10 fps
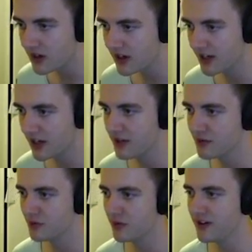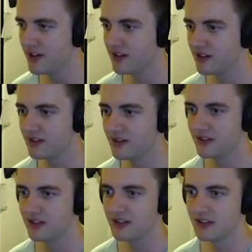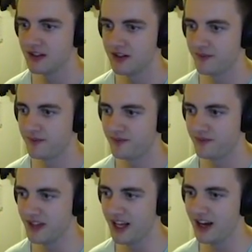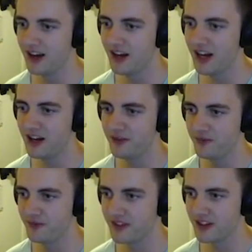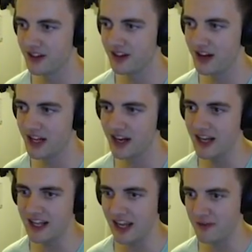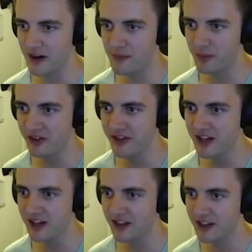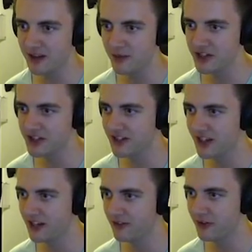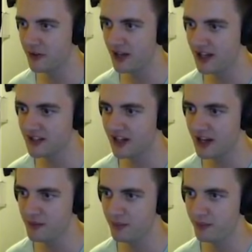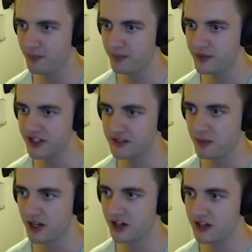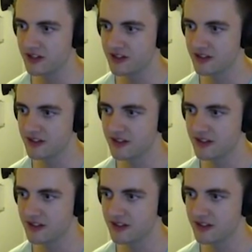I can't even read it. Yeah, um, I kind of gave up on the the immersion thing from last time, just because